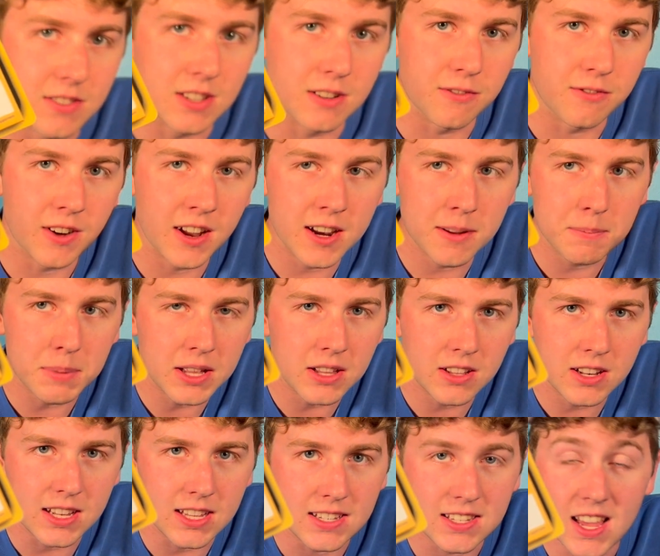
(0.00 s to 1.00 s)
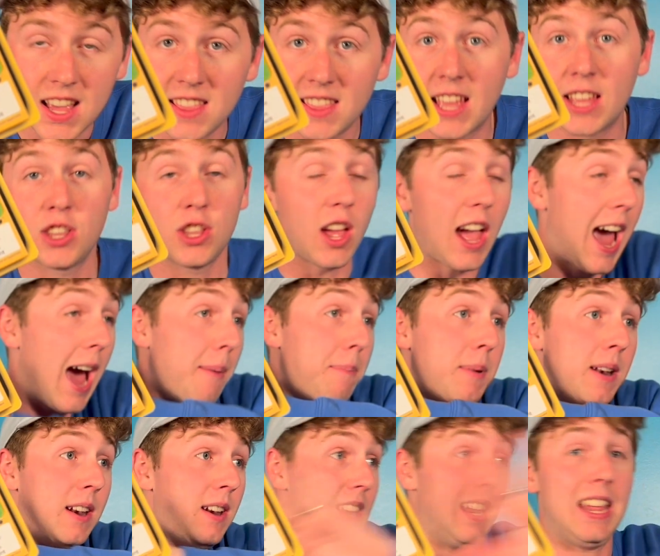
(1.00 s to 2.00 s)
and fun abilities that
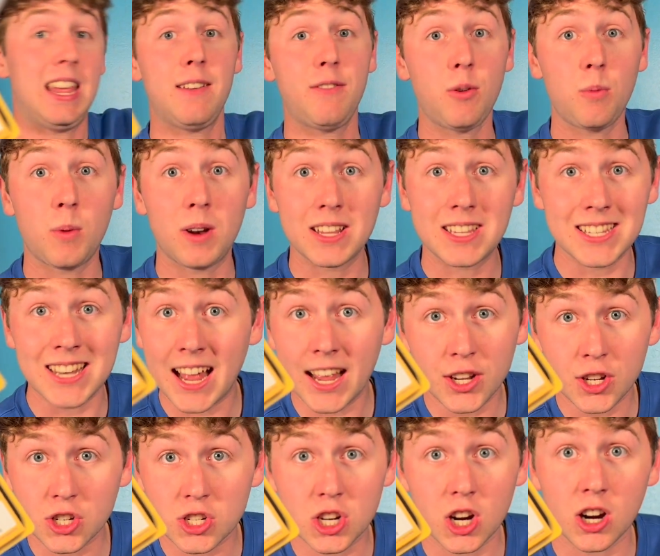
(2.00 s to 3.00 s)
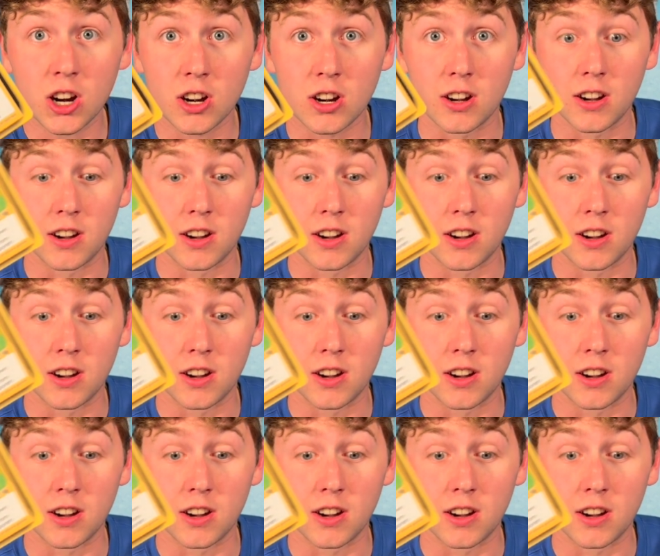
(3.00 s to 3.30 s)
happen even when it's not your turn.